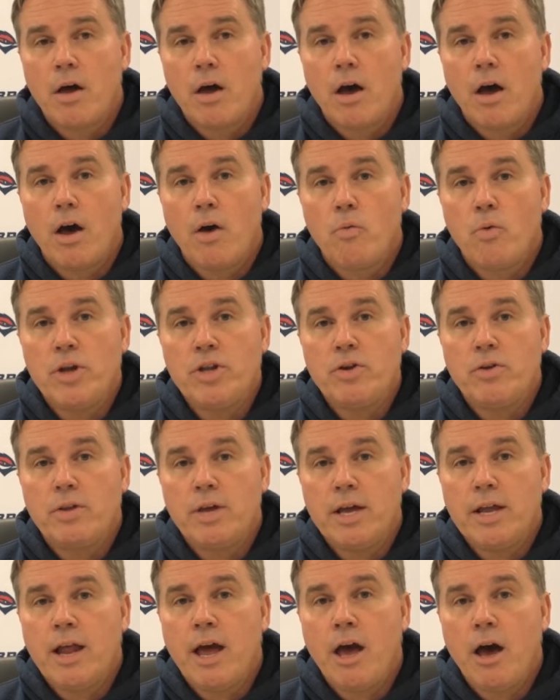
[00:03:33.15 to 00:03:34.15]
when you
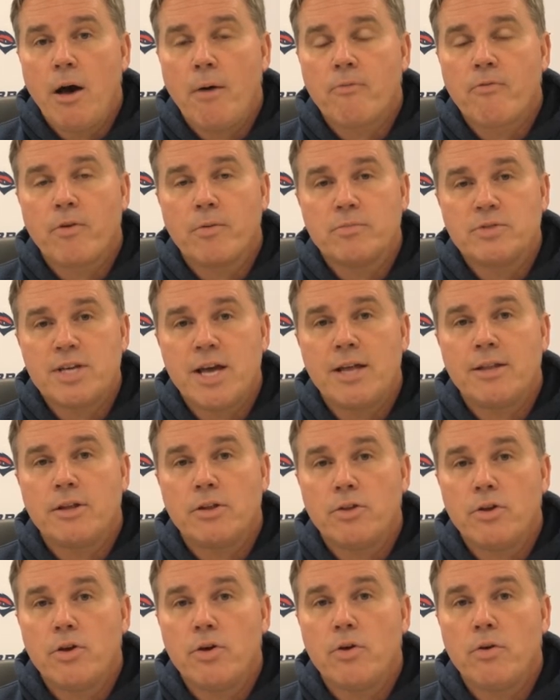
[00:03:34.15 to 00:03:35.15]
need help from 10 to
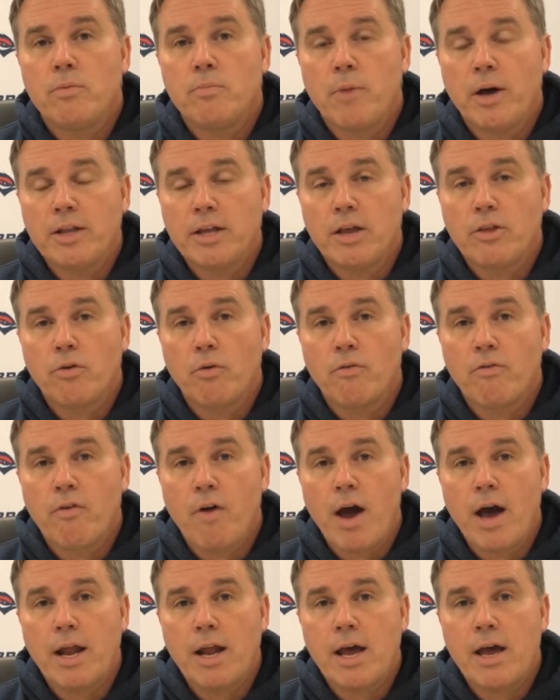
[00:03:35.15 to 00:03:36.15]
noon, Monday through
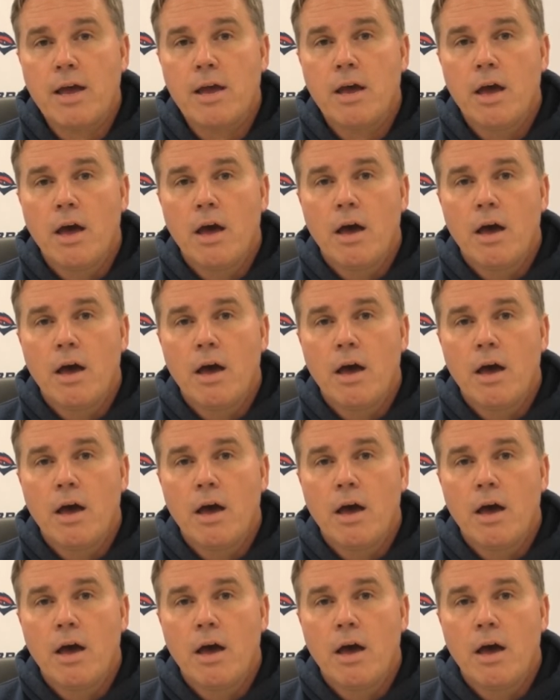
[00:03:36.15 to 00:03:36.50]
Friday.